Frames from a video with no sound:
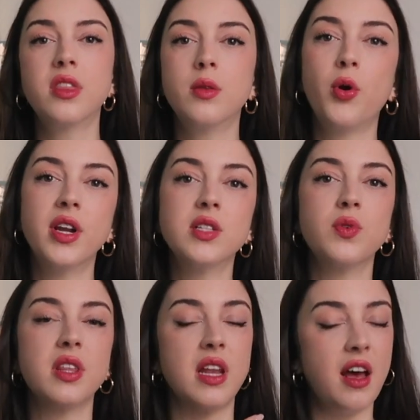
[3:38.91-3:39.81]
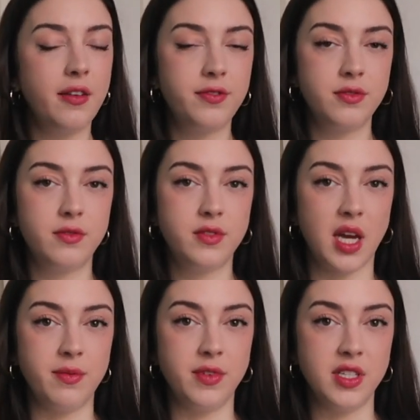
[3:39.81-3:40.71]
The point is, with an
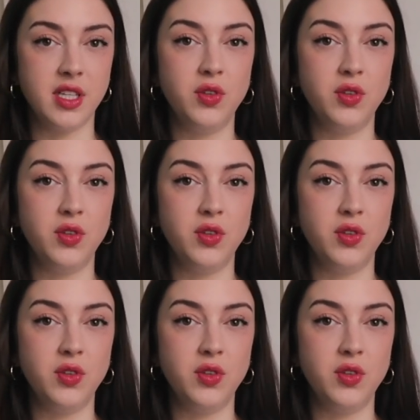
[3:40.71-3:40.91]
F-type visa,